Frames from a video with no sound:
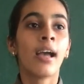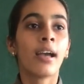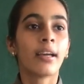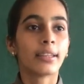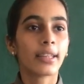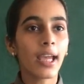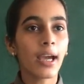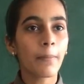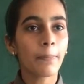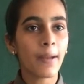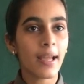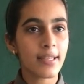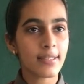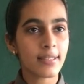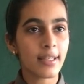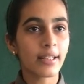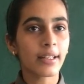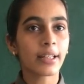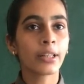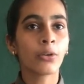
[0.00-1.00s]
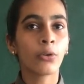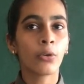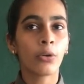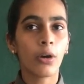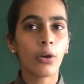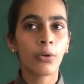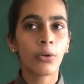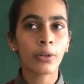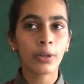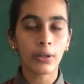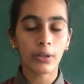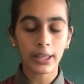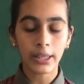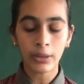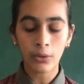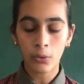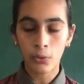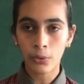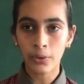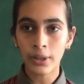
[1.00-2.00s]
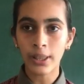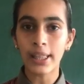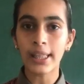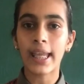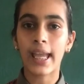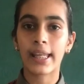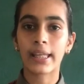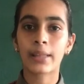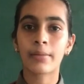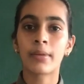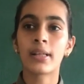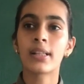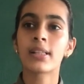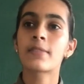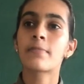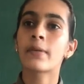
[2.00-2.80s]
They are present in only animals